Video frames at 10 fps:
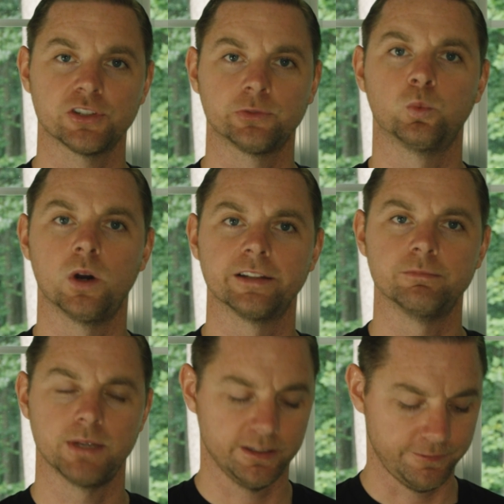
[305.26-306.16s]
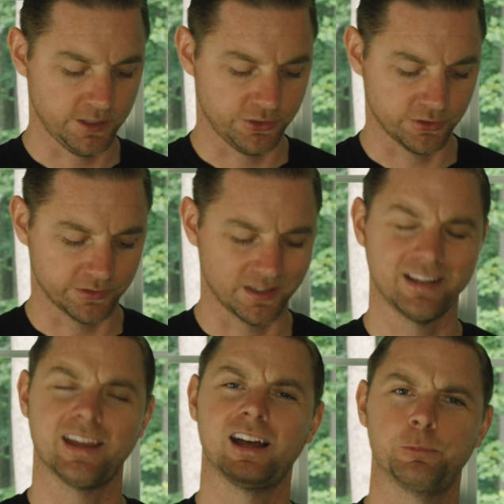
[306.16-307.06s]
just one of many features,
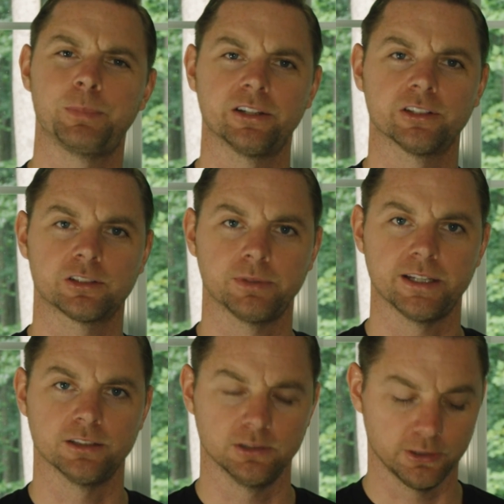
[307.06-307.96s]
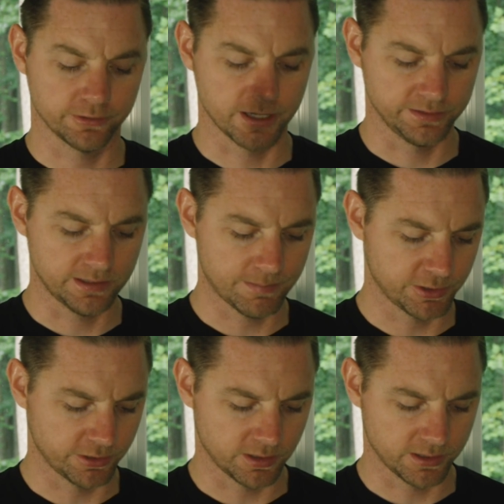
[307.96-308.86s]
and it helped better explain the look around depth
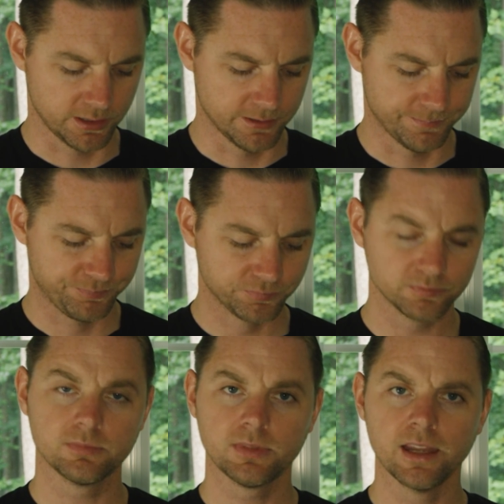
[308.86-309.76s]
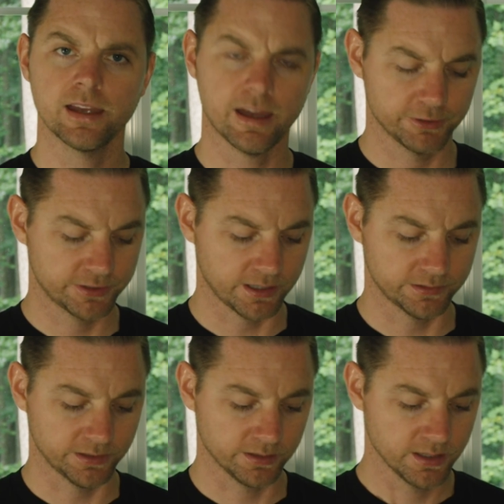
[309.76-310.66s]
they're
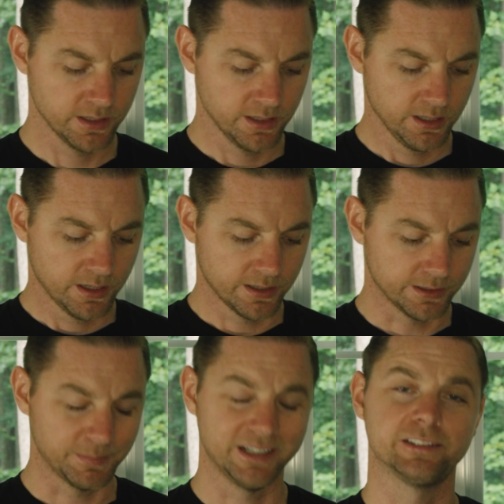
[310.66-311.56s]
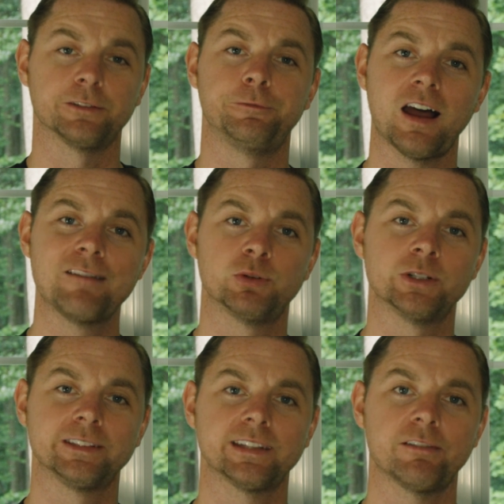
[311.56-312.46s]
advertising. It is a
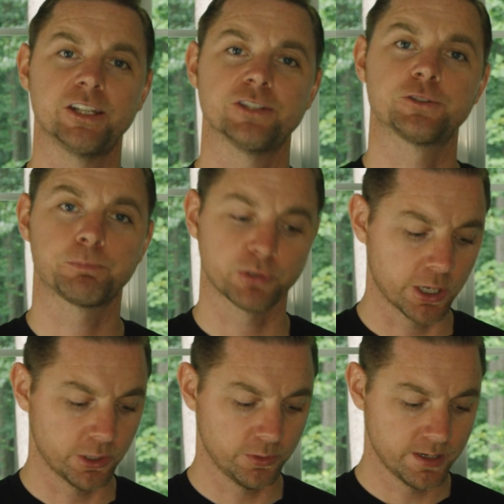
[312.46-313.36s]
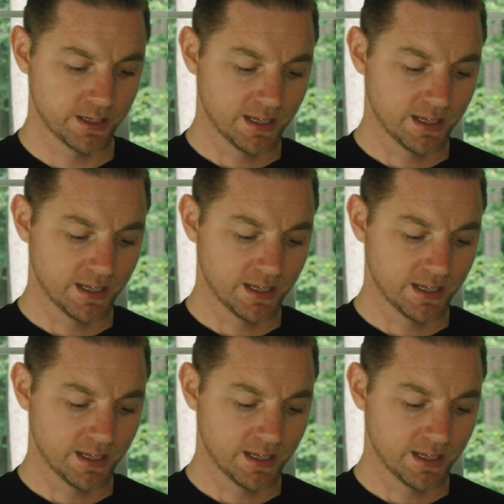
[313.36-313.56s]
5.7-inch Pro